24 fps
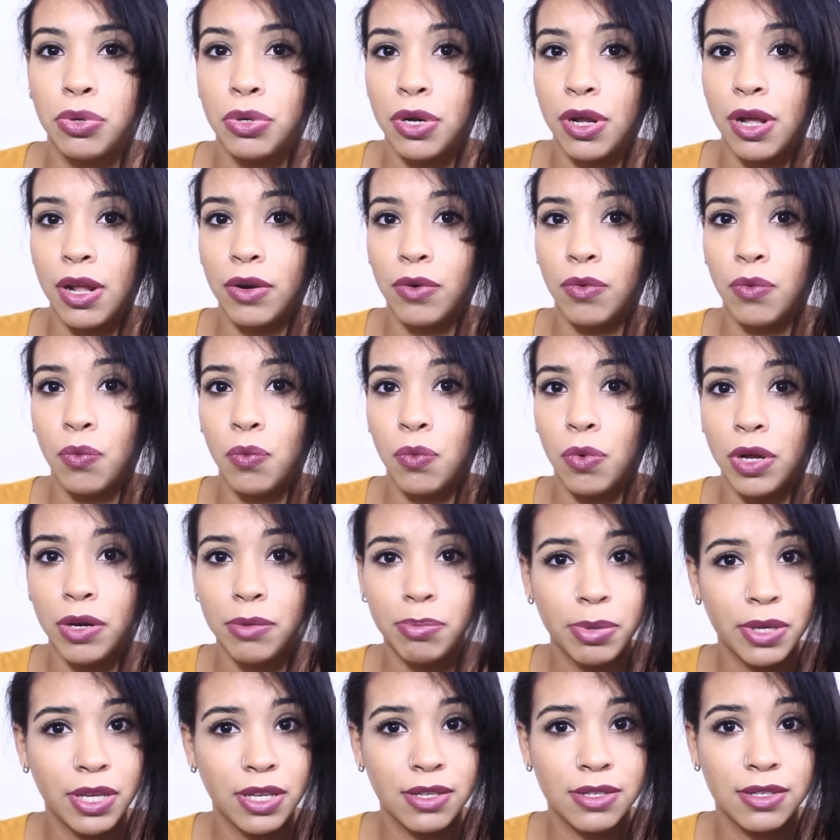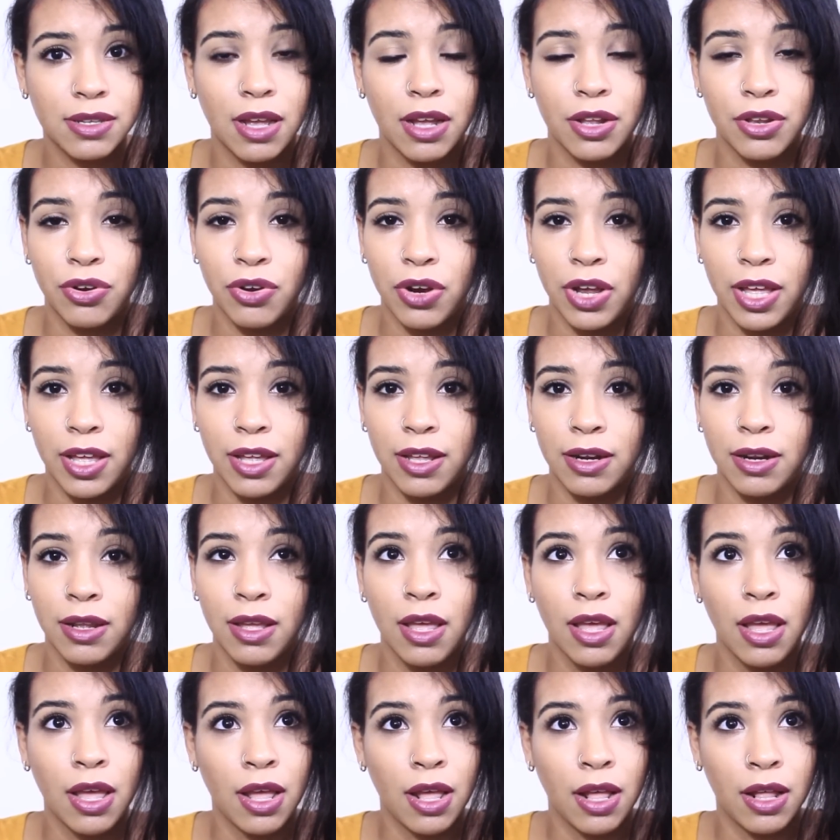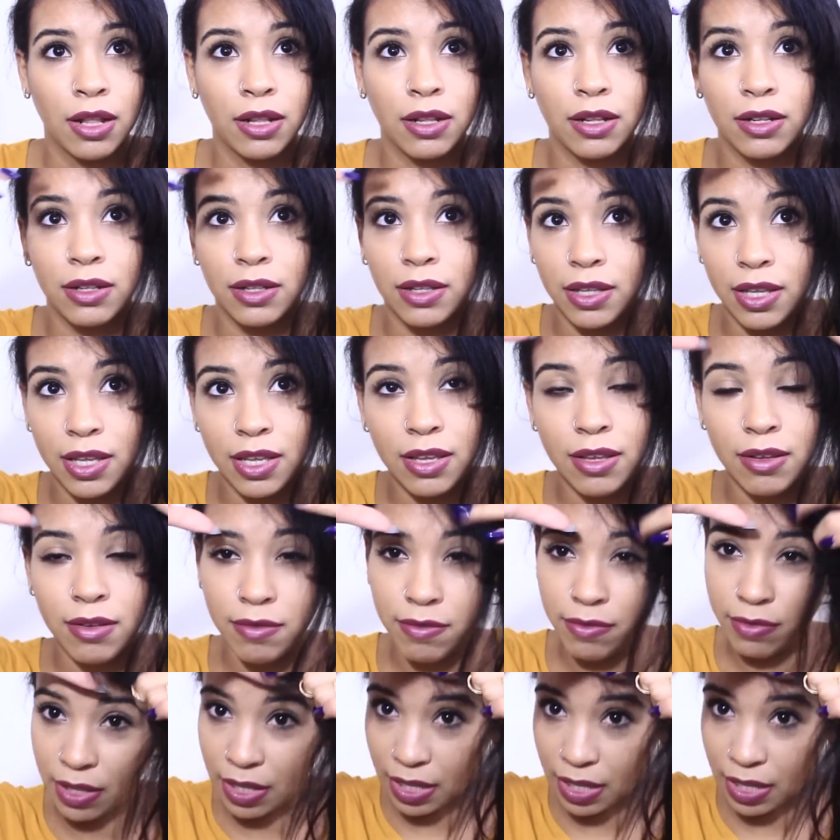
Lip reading: put on one piece on your head, leave